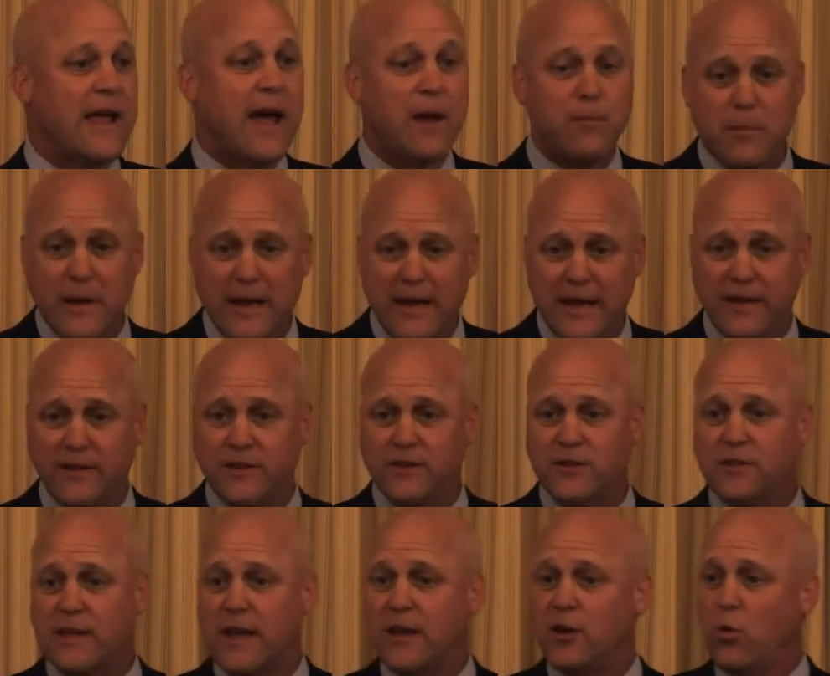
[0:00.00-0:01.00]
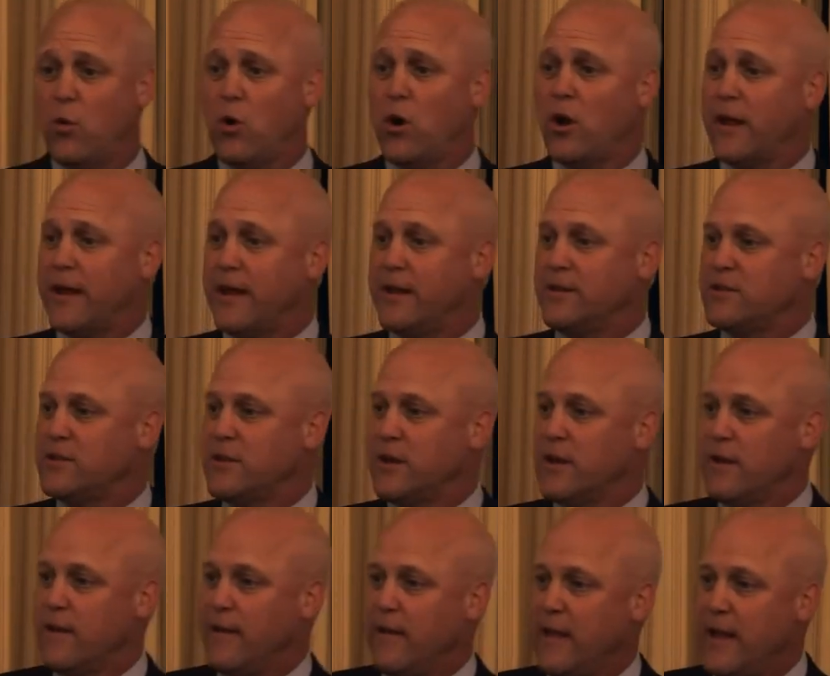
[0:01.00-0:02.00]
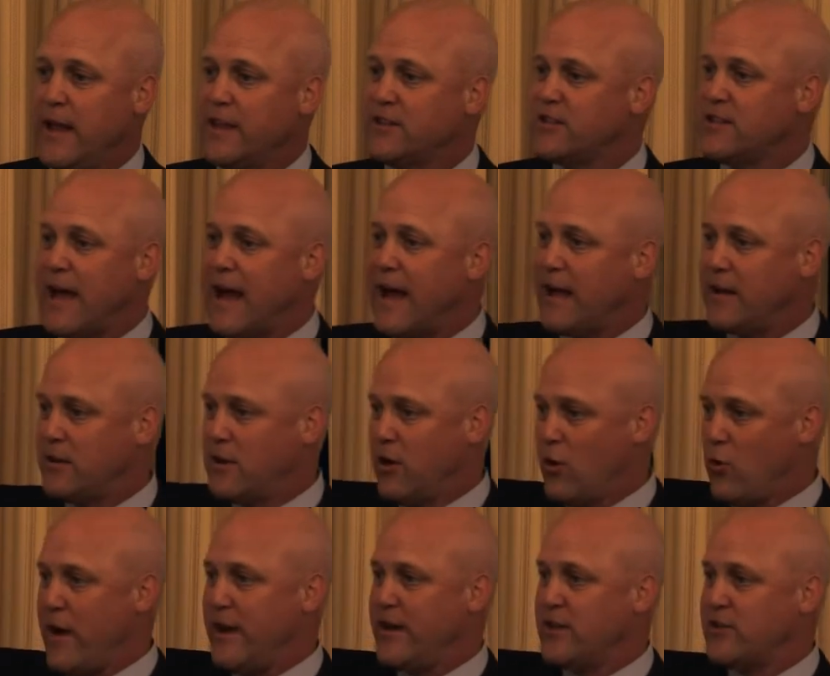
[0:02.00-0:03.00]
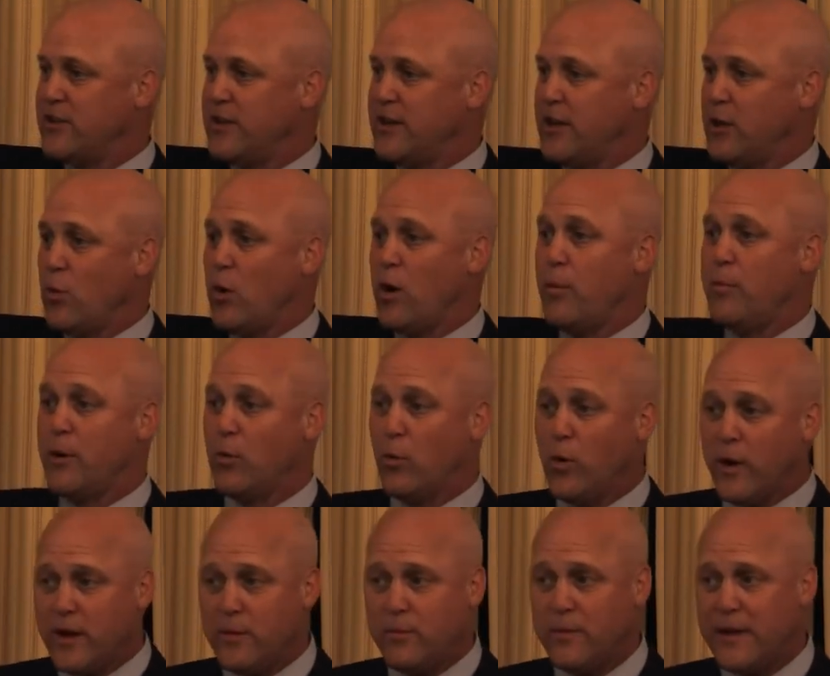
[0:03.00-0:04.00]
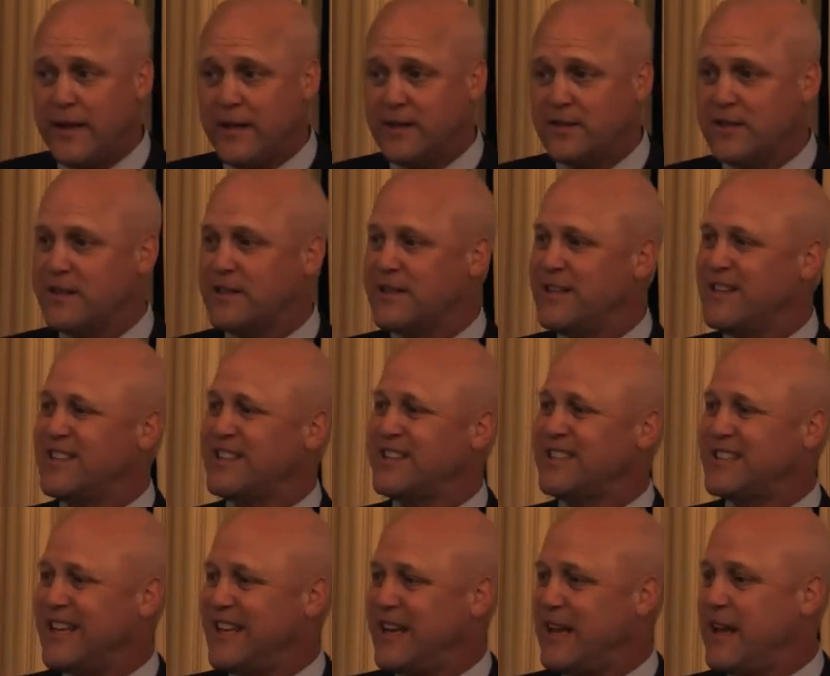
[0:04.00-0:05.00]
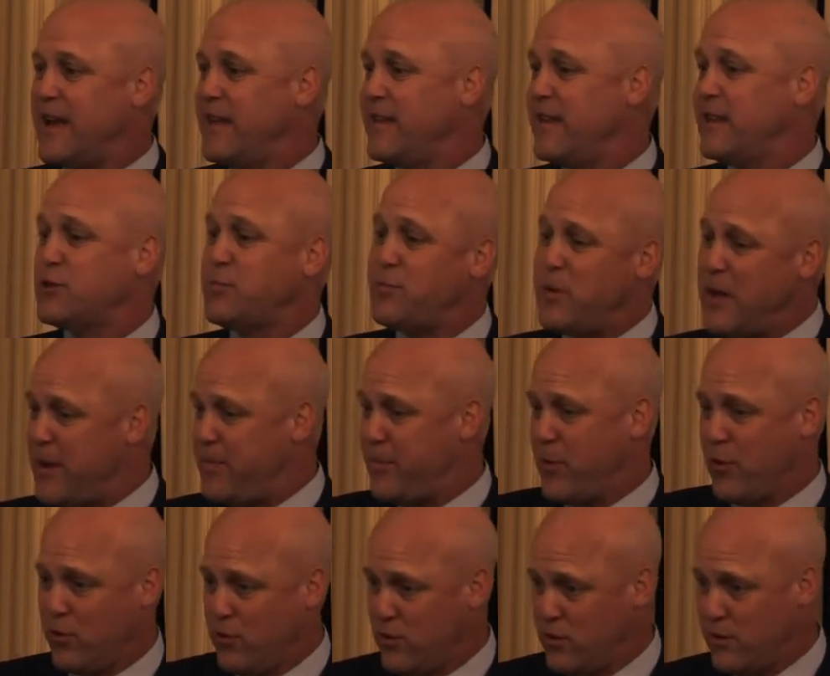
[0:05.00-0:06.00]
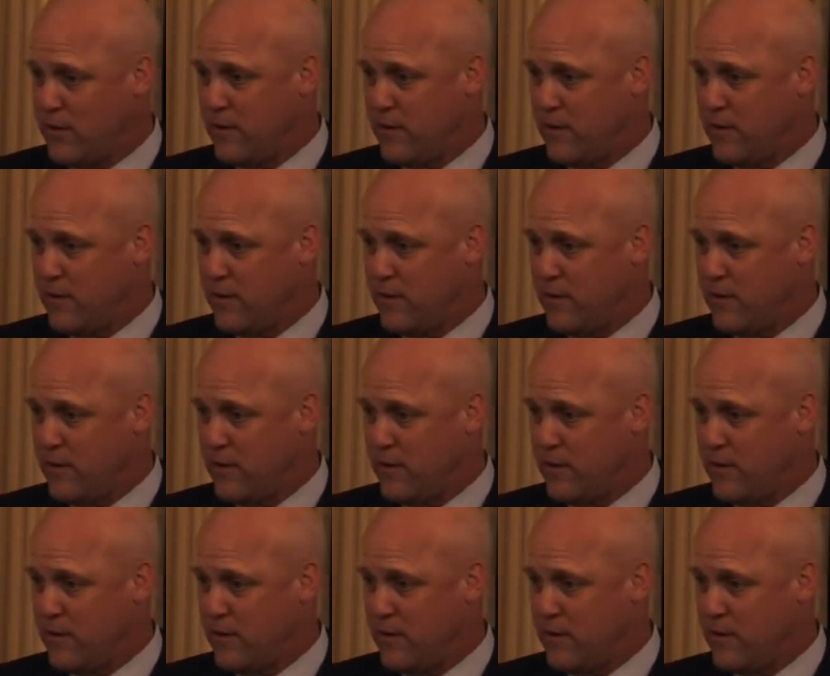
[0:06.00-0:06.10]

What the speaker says: That means that New Orleans is not the greatest city in the world, but what it means is this city and its people,